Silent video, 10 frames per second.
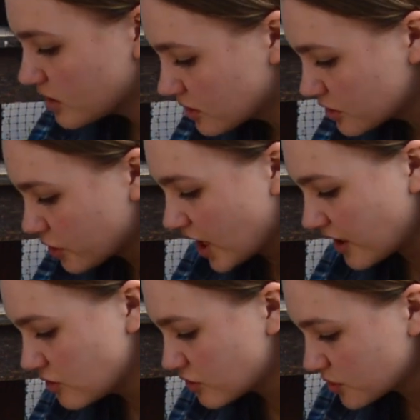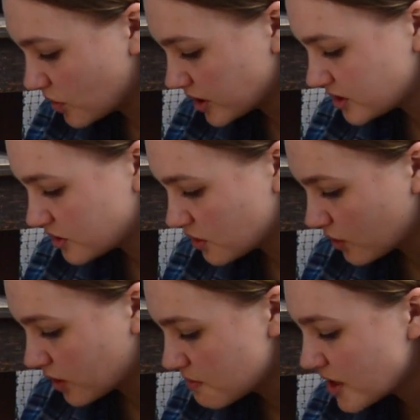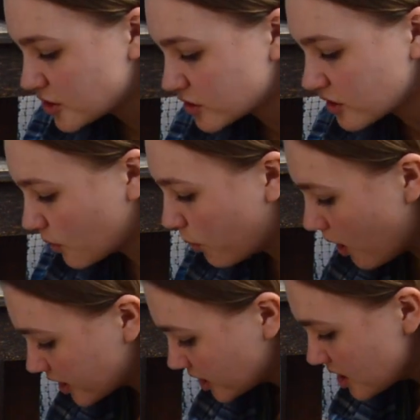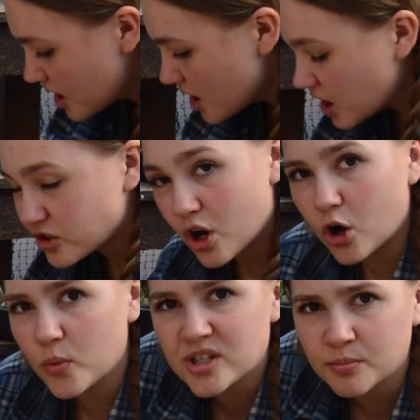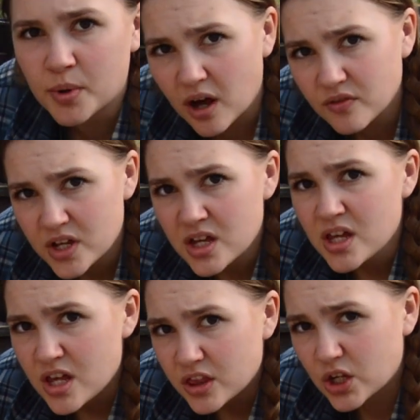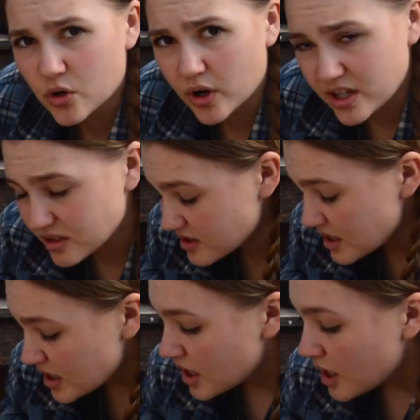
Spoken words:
So yeah, you just want to make sure that the water is always above the grains,